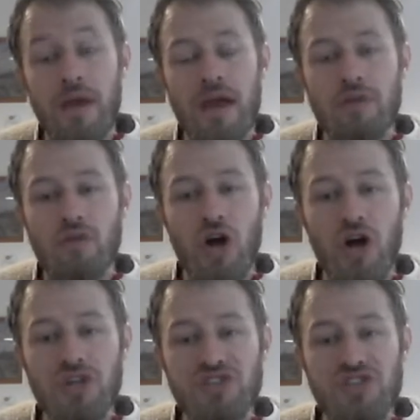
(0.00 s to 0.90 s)

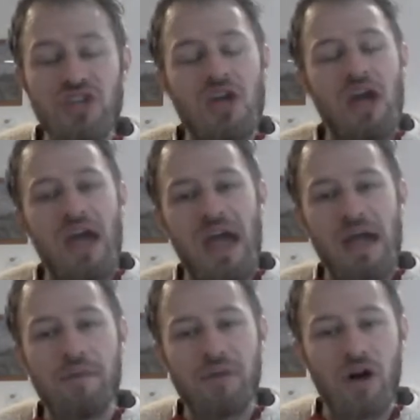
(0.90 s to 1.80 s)
rods
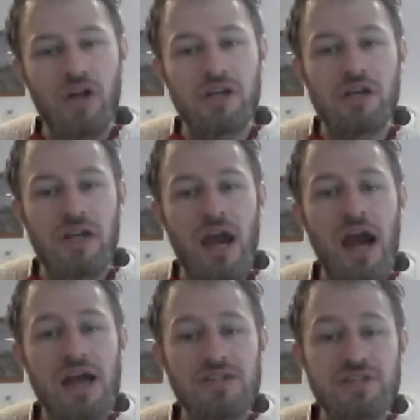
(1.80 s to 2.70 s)
on a
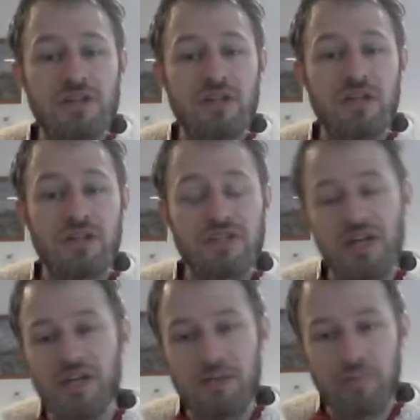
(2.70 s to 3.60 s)
cart
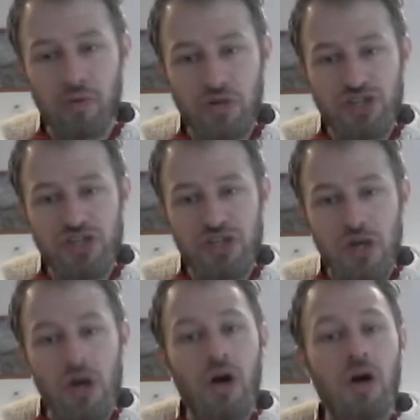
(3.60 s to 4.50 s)
that you can push,
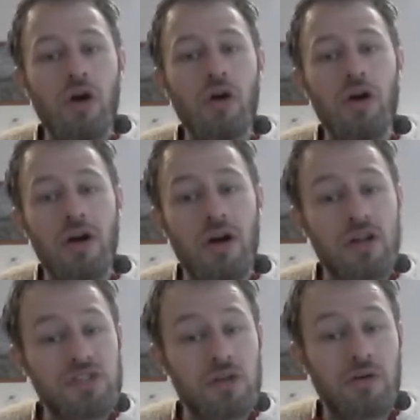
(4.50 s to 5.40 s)
or
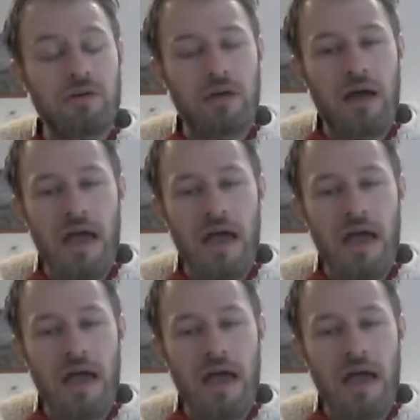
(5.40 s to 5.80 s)
also